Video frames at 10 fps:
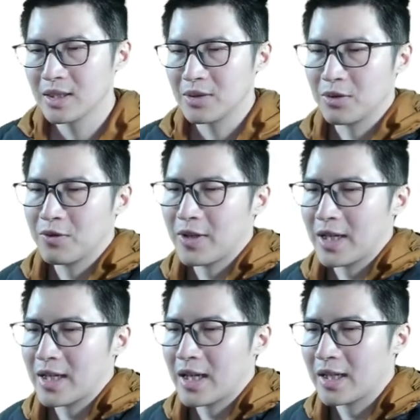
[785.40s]
you'll
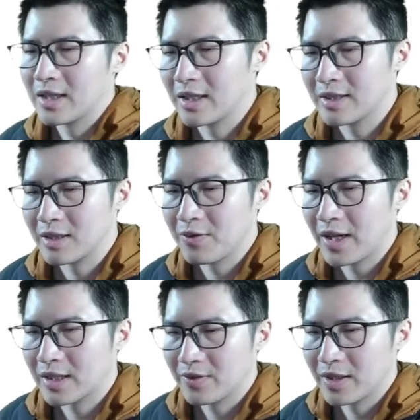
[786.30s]
find that this
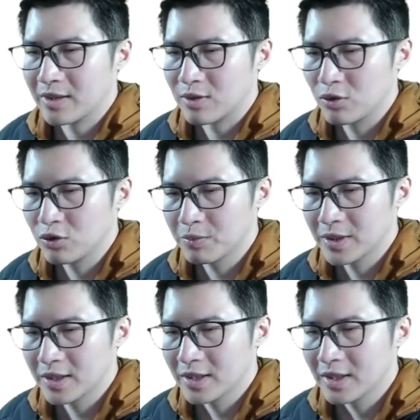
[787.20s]
effectively this loop
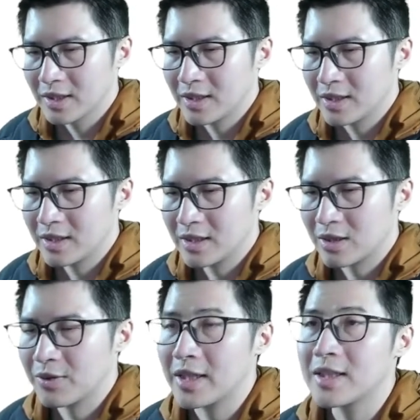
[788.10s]

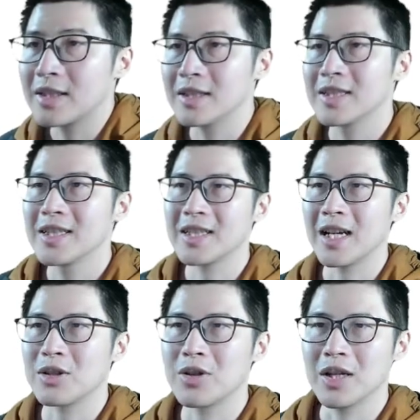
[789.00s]
iterator
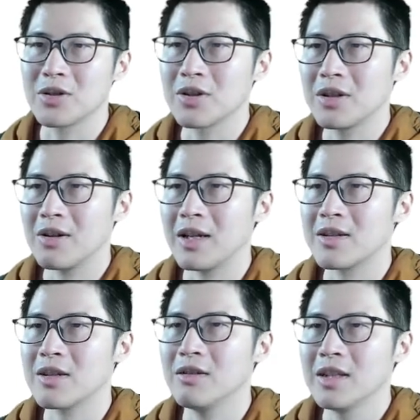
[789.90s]
get changed, right?
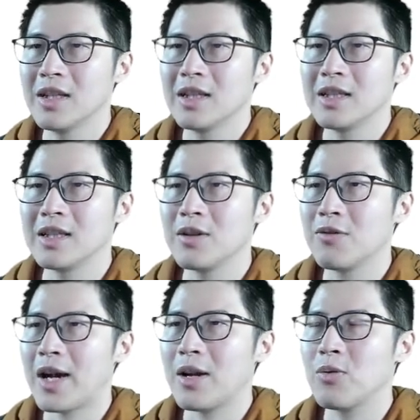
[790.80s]
So if
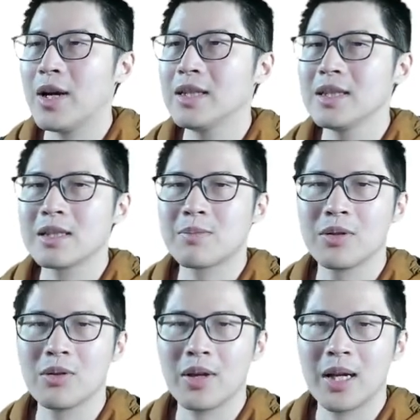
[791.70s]
I run this
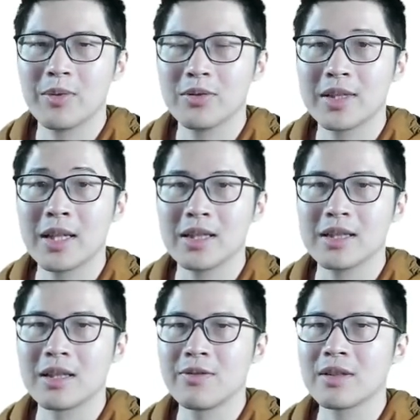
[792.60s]
program using
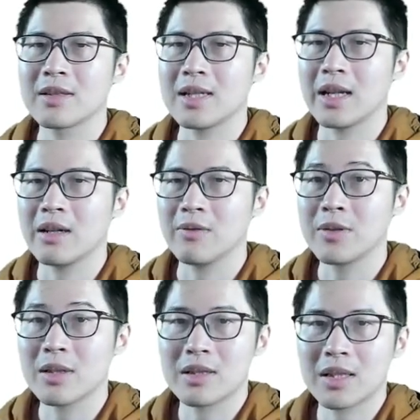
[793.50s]
different set of
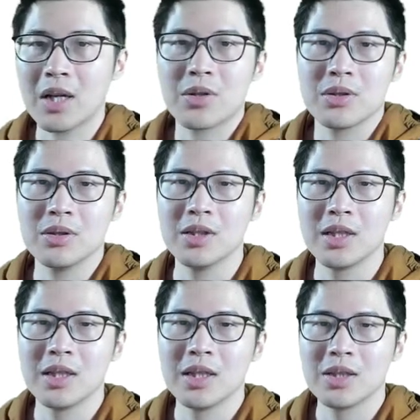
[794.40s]
schedule
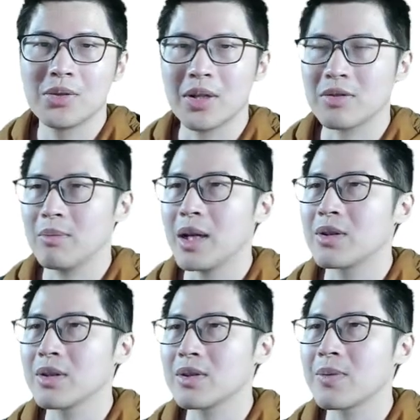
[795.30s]

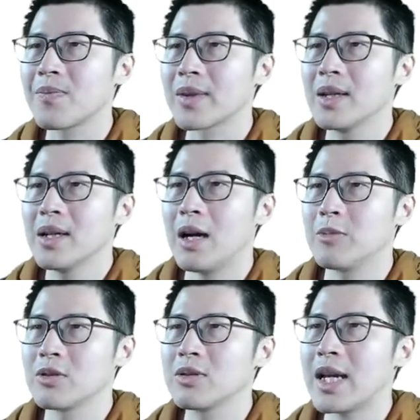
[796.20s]
transformations, I'm
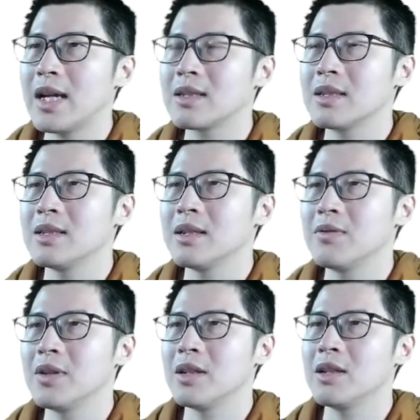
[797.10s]
going to get a
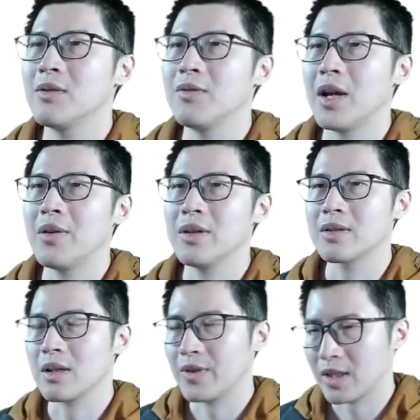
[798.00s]
different variants
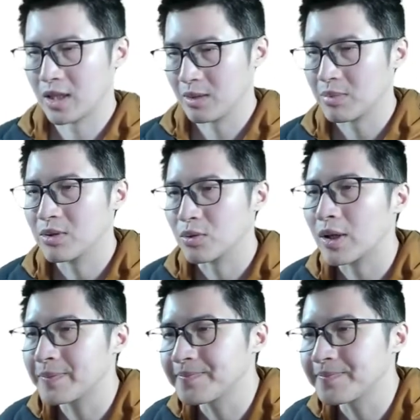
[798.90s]
of underlying program.